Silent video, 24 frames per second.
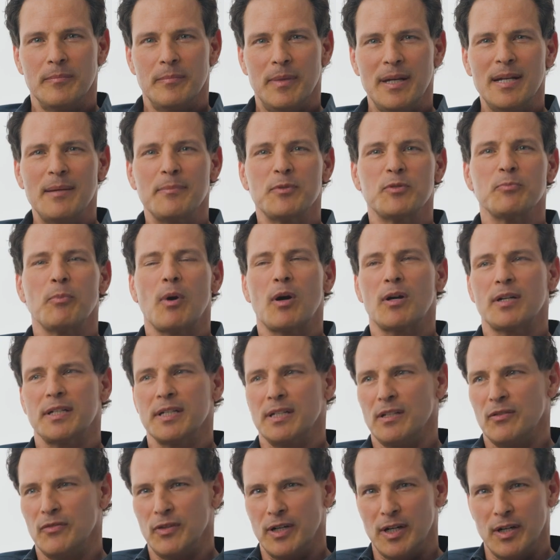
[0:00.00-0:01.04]
name is Mark
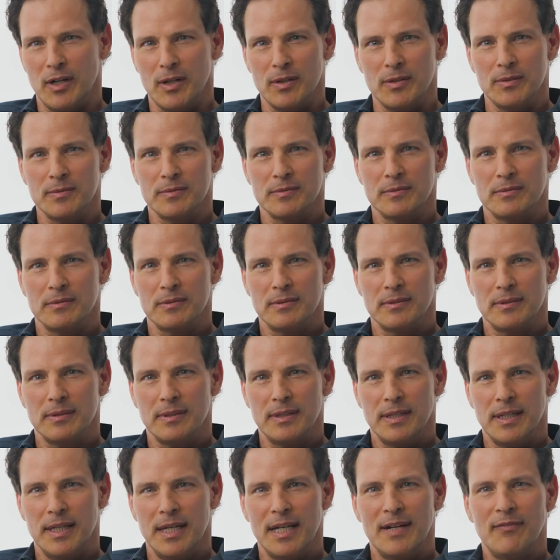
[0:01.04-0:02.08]
Alivero,
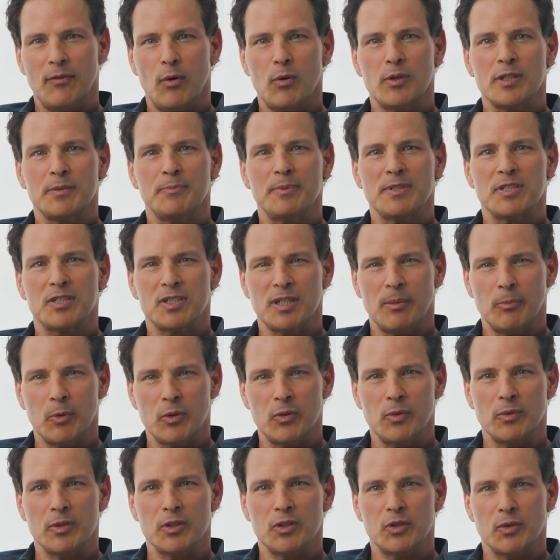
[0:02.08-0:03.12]
and I've always been someone
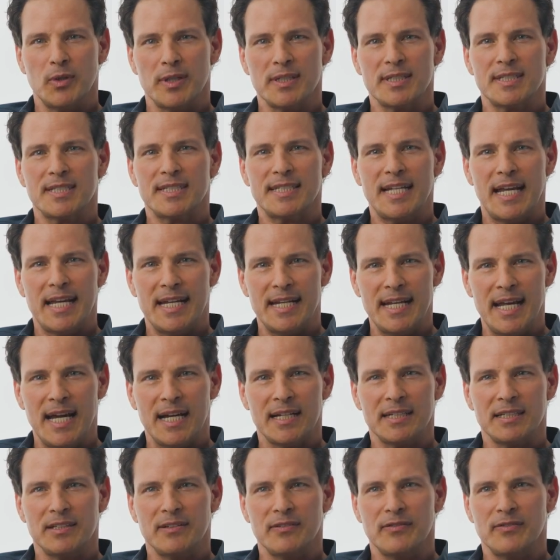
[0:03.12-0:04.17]
who enjoys staying
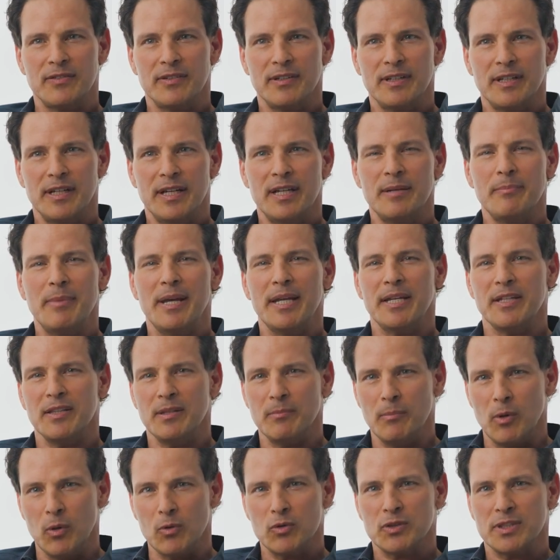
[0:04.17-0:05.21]
active and making the
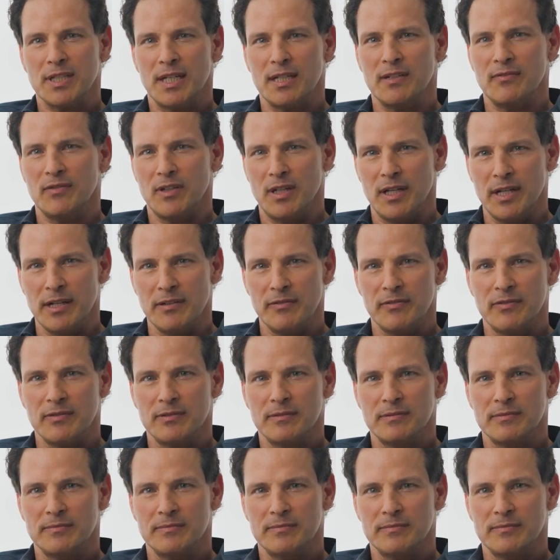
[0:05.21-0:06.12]
most out of life.